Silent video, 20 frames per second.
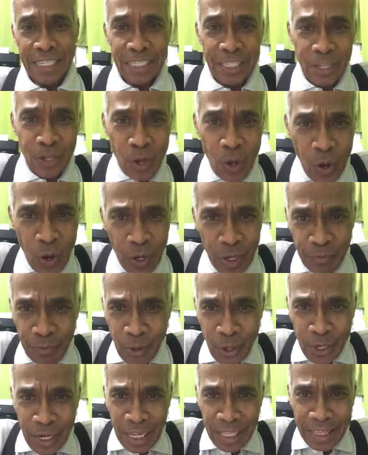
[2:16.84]
you know, if
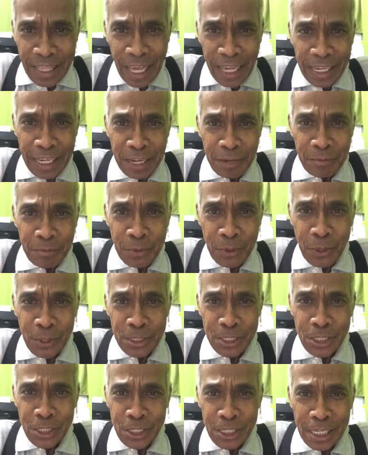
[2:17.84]
you're not taking
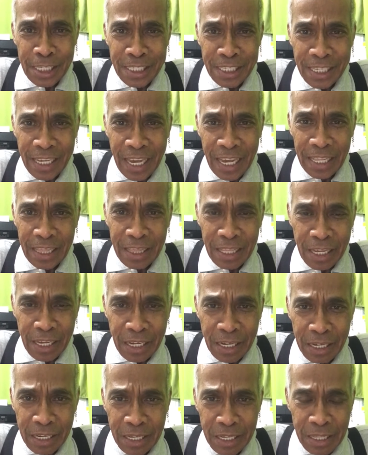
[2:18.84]
food, you just get
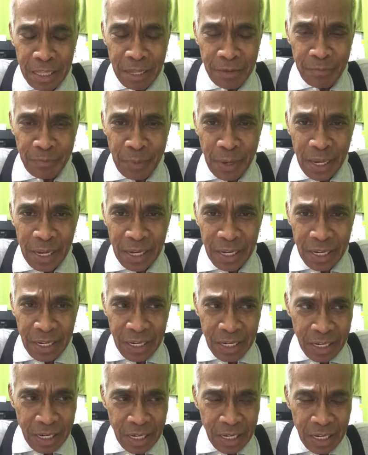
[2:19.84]
the
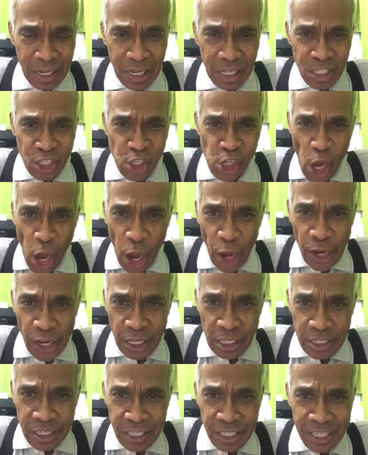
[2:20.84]
big
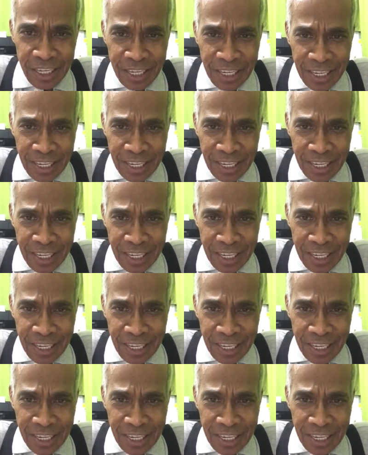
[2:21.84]
change